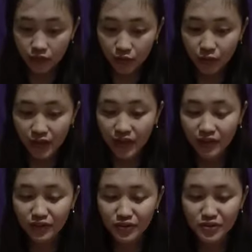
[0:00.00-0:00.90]

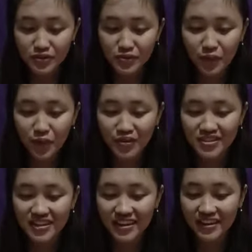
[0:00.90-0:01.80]
while those who
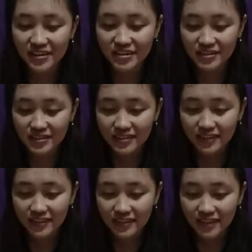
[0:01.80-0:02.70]
seek
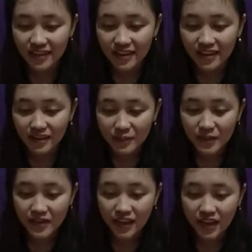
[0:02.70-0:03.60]

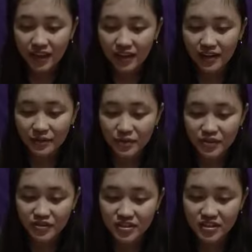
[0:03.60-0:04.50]
capital are
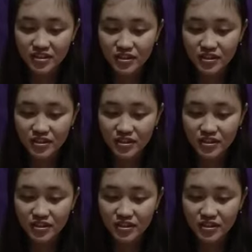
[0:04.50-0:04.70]
business,